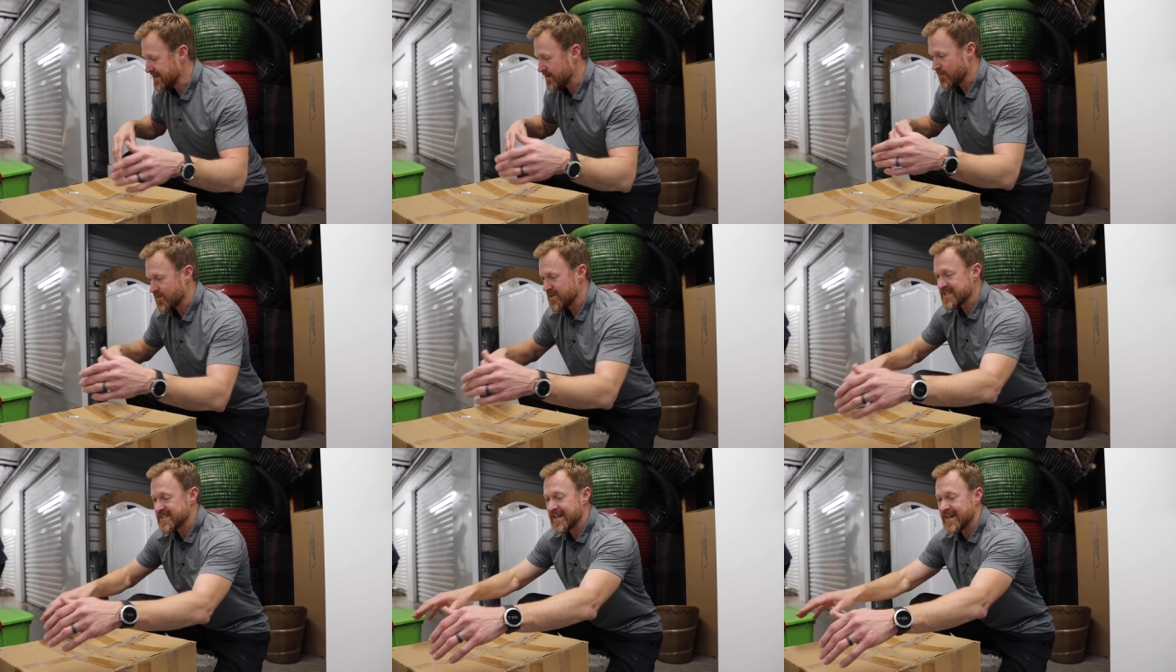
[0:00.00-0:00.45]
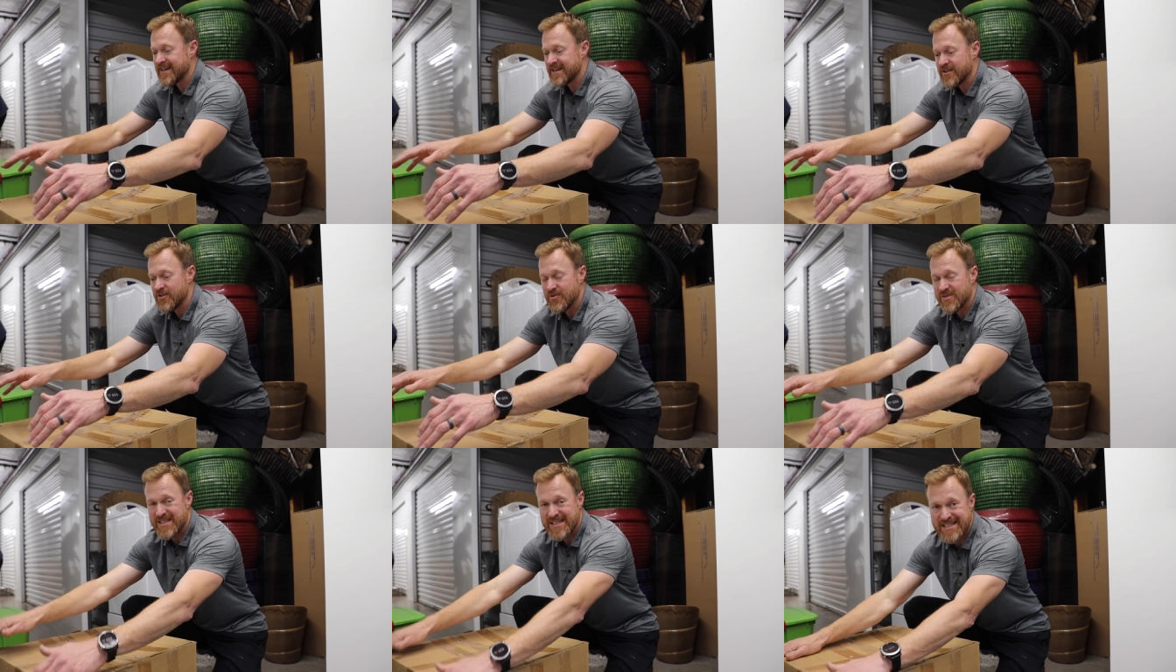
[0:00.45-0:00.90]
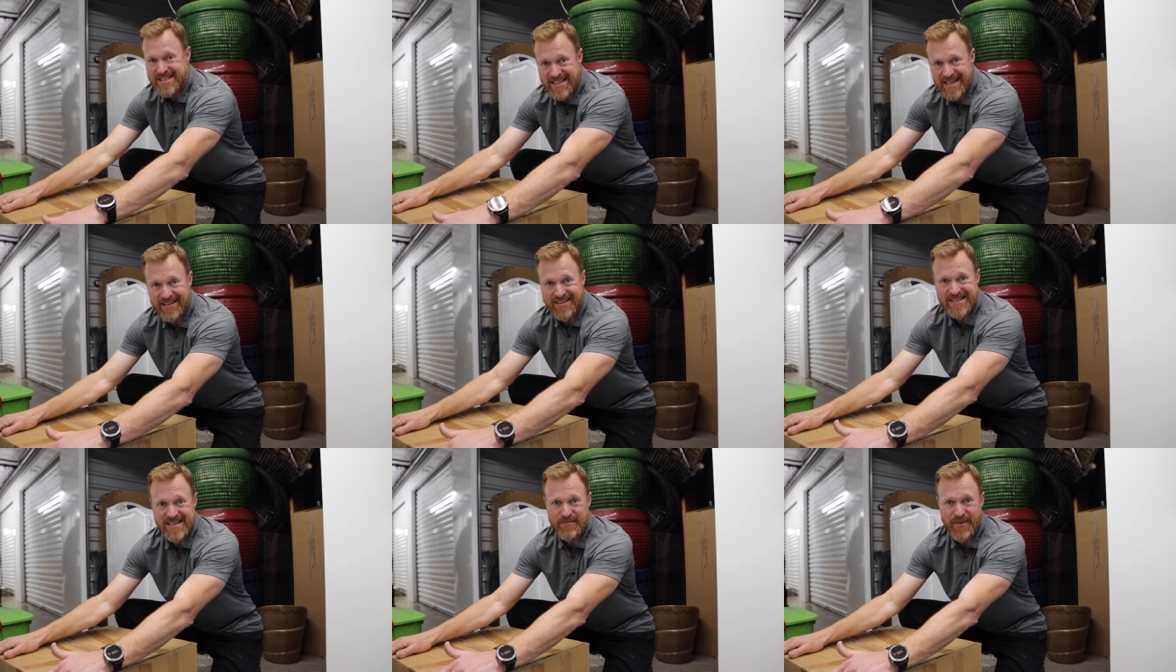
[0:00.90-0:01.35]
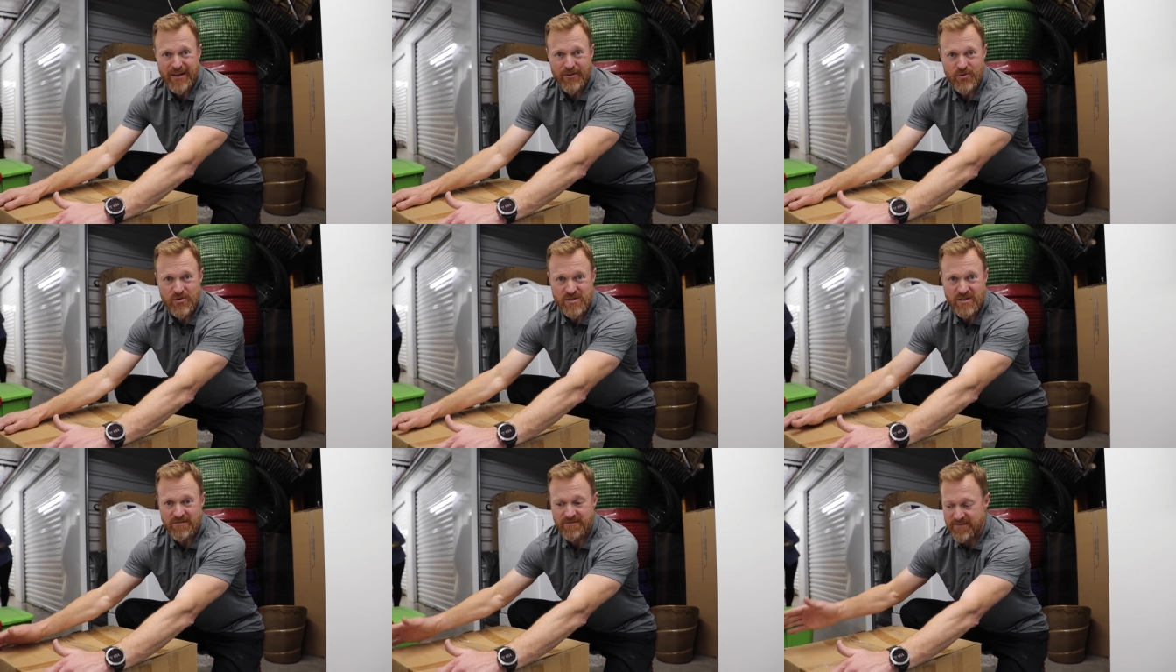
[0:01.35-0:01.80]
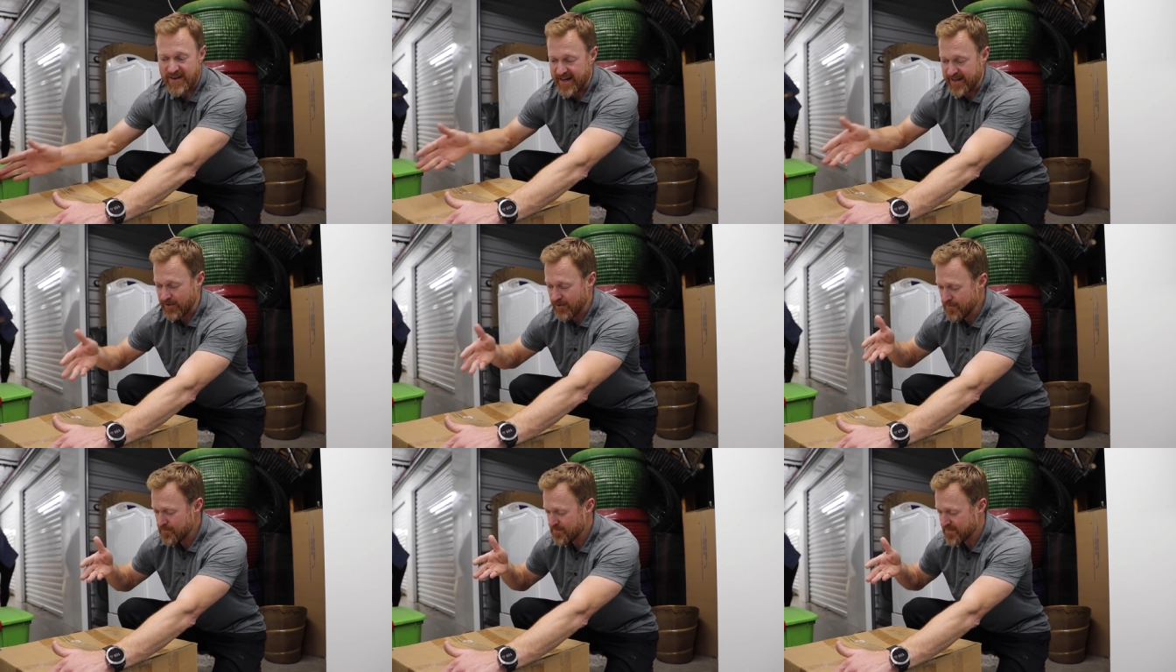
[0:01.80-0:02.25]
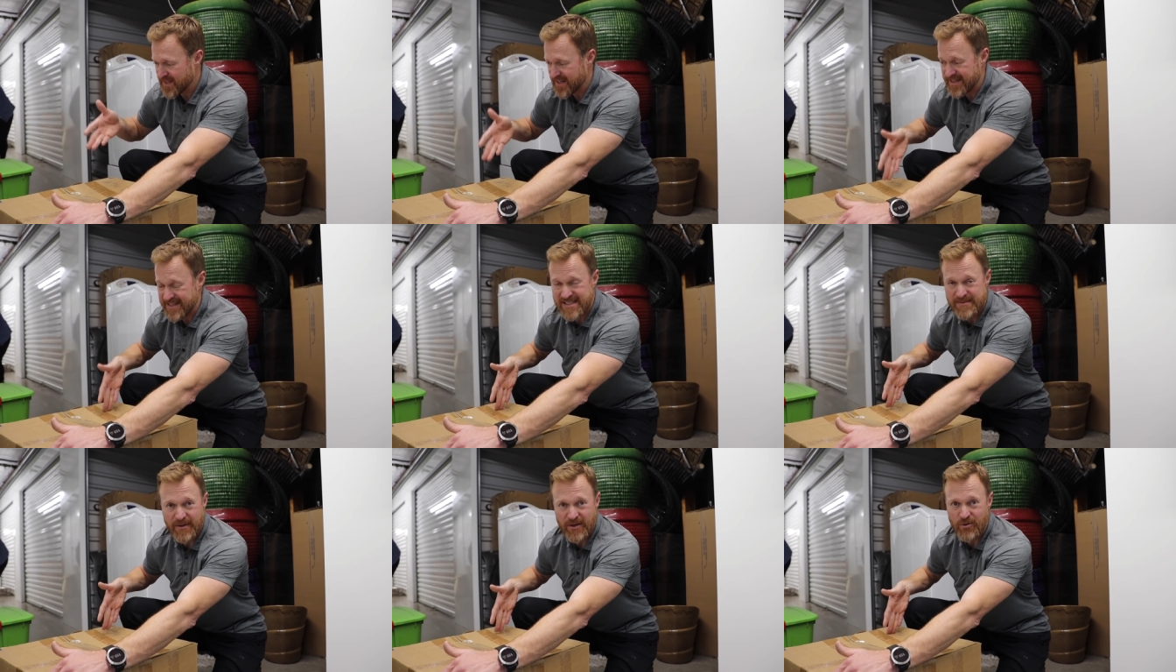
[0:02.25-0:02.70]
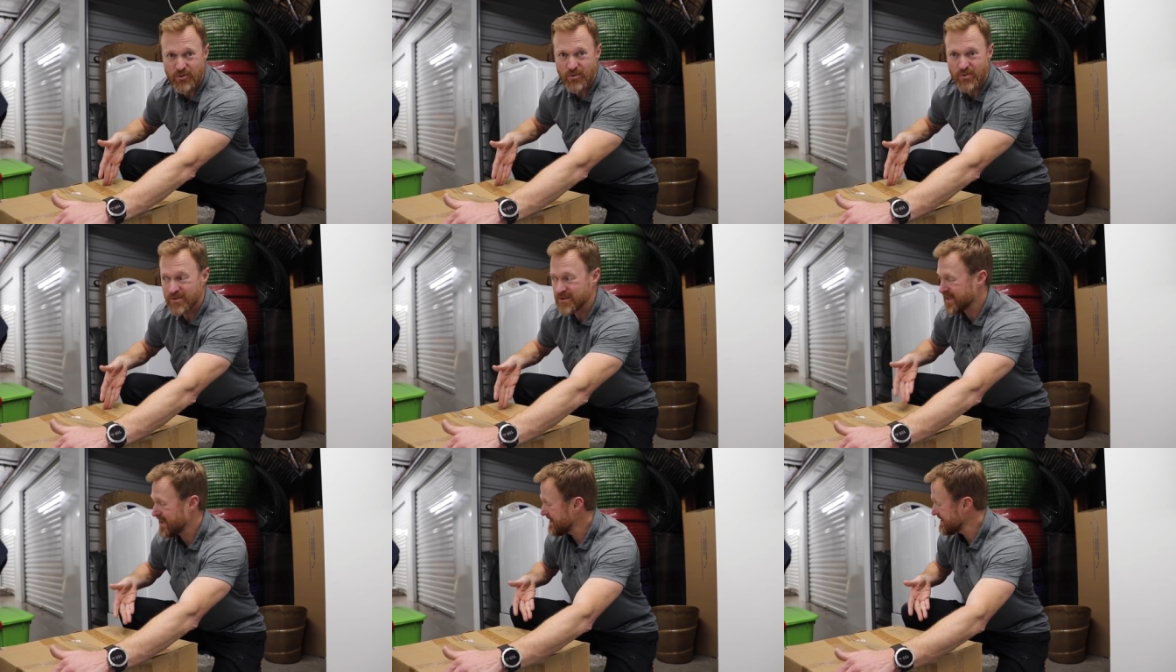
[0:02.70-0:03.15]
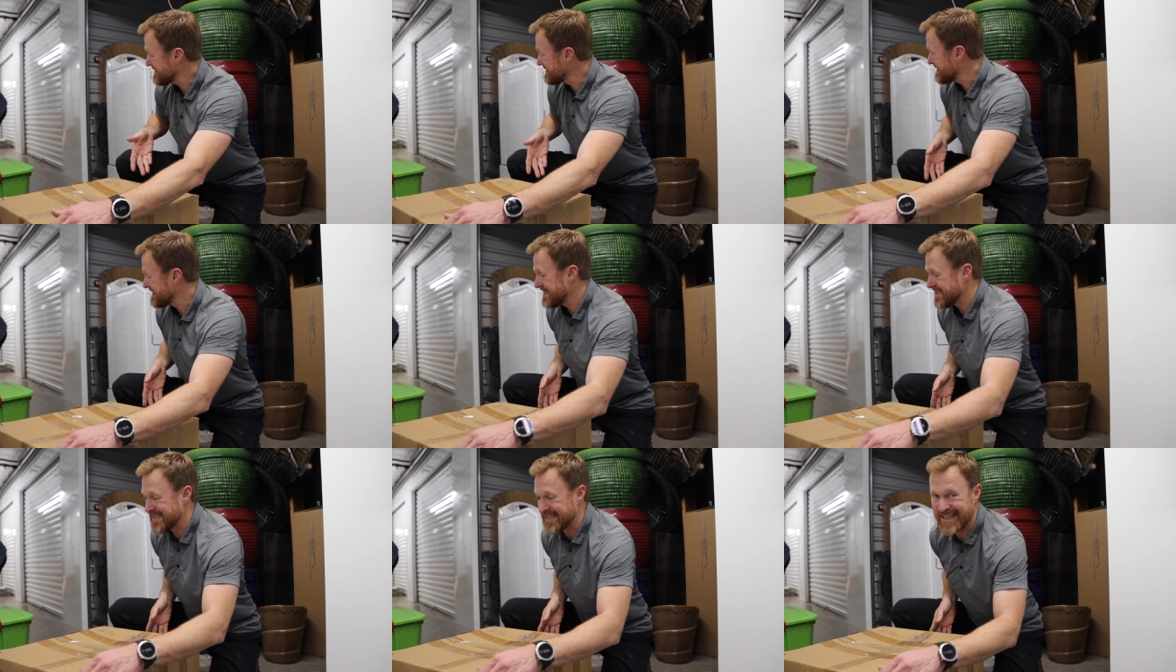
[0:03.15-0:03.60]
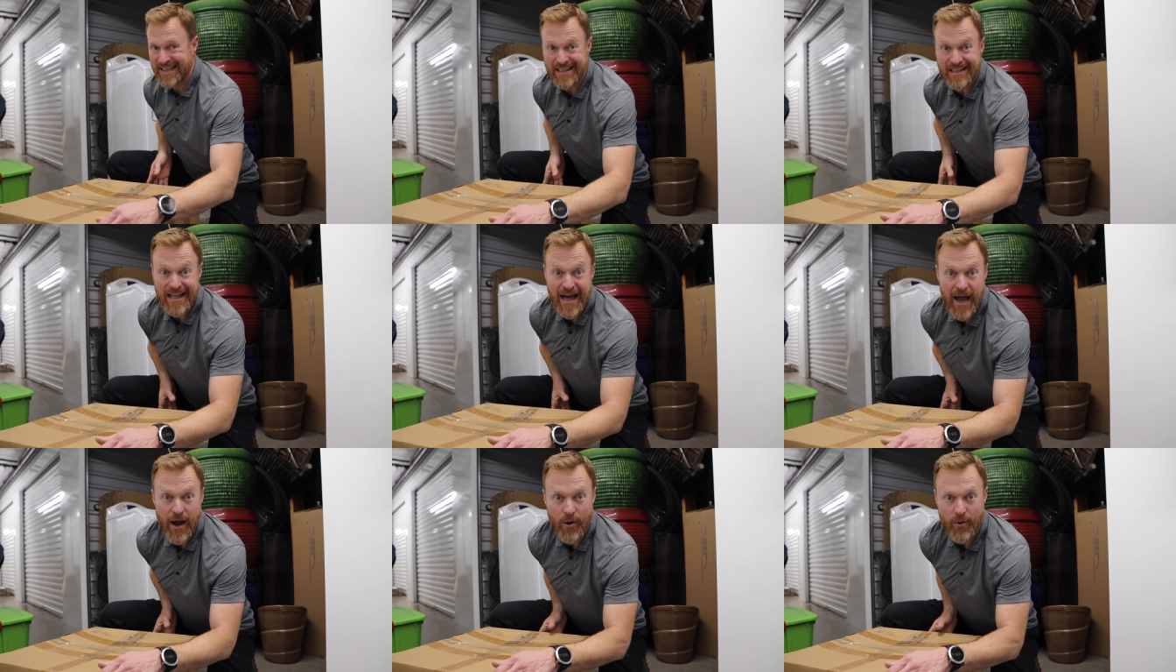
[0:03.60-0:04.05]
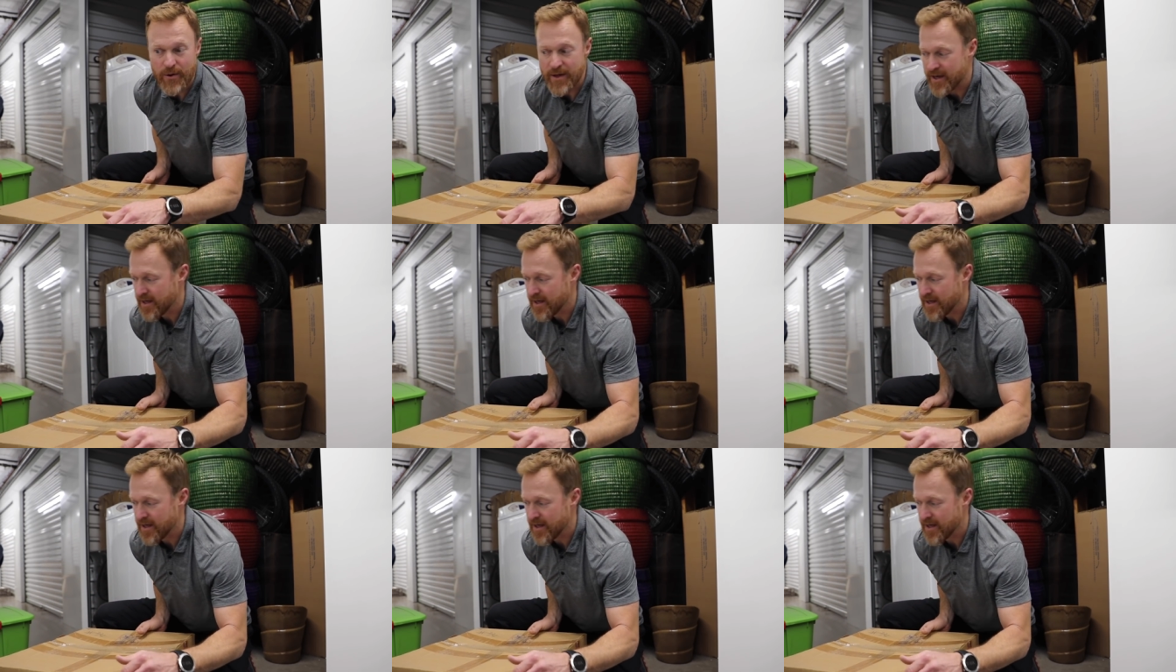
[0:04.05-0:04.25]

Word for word: The reason I didn't use Excel is I might lose the file. And the nice about Google Docs is it's in the cloud.